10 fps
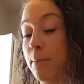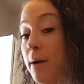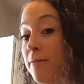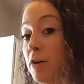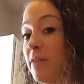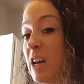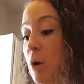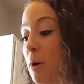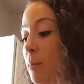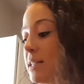But for
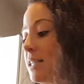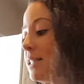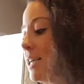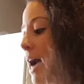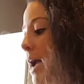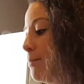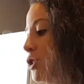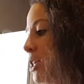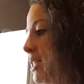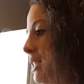video purposes, I'm
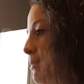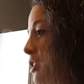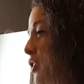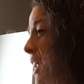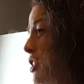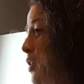just demonstrating.